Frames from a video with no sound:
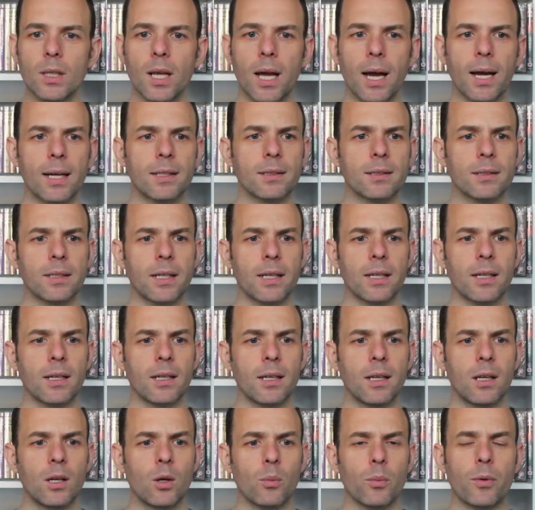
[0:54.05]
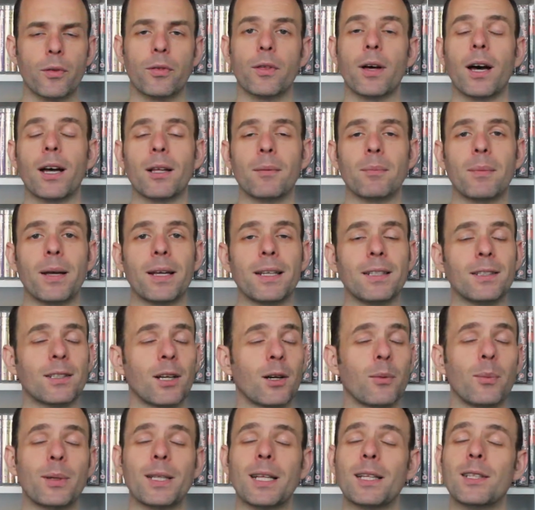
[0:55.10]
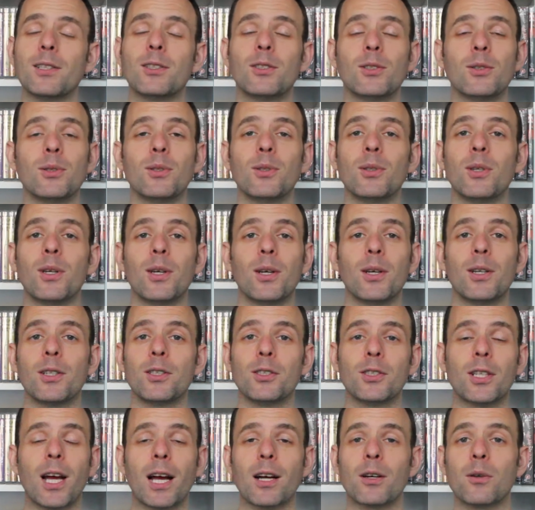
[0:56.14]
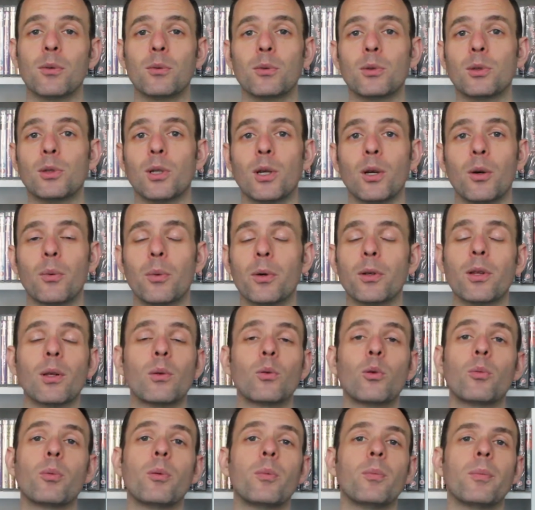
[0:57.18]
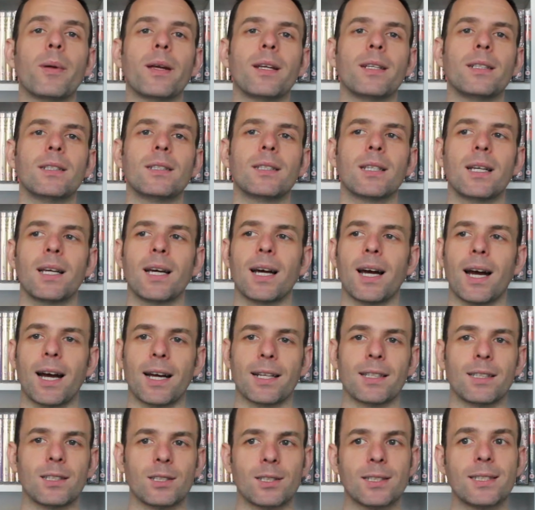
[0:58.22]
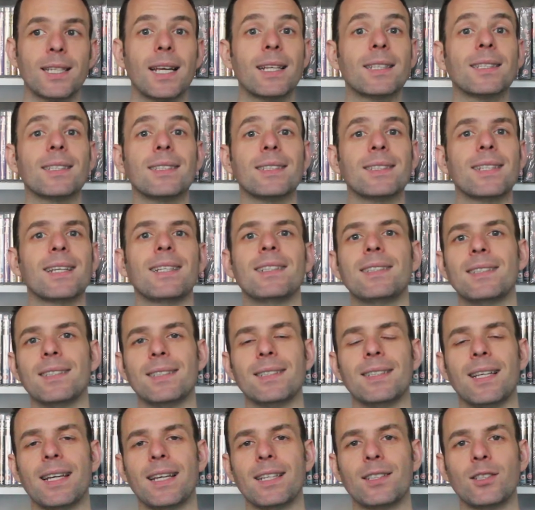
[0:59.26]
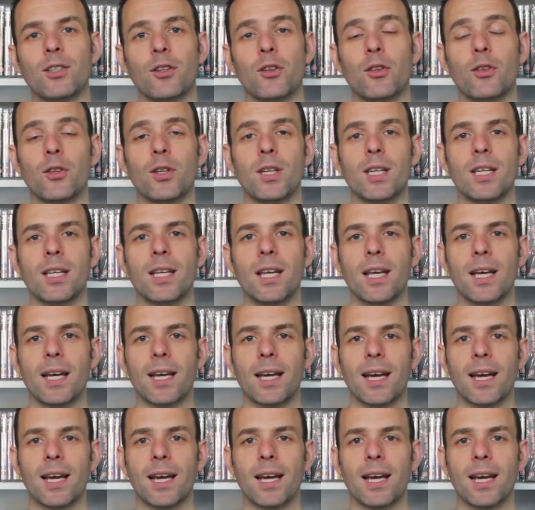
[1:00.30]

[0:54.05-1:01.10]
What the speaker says: And with that in mind, I went into Jackals with an open mind, and it's set in 1983.